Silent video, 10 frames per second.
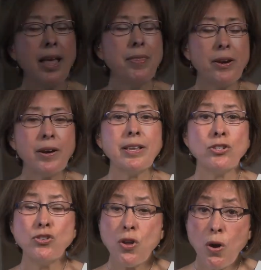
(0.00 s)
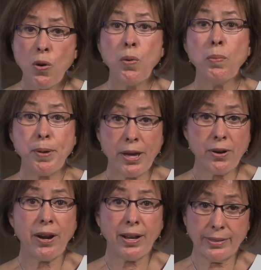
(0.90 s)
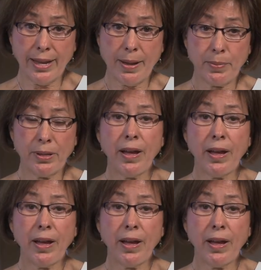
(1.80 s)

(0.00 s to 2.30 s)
There is no better example